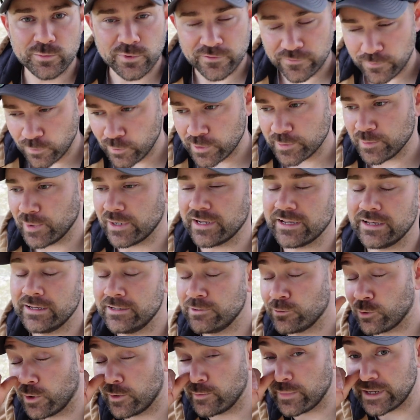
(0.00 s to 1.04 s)
before we bring it
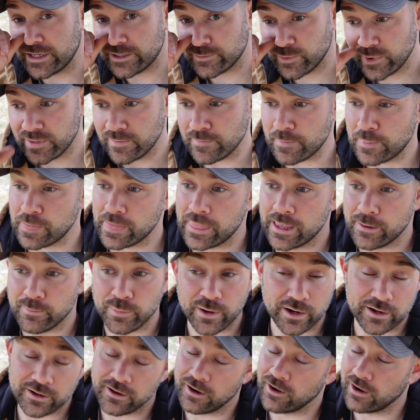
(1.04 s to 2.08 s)
into our basement,
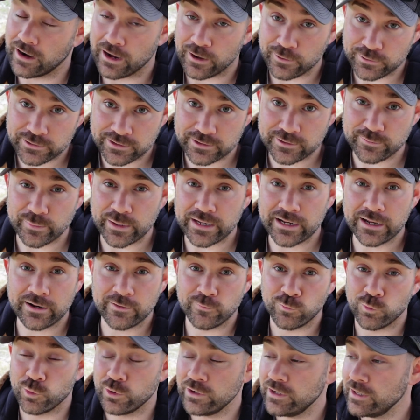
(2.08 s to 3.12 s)
but our house is made out
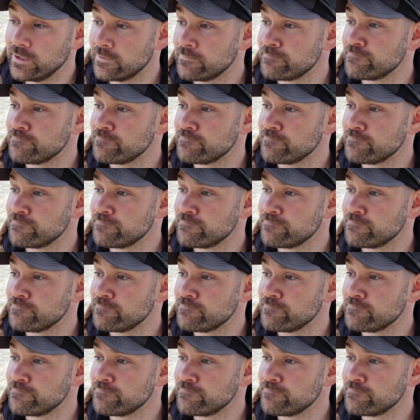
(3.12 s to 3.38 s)
of wood,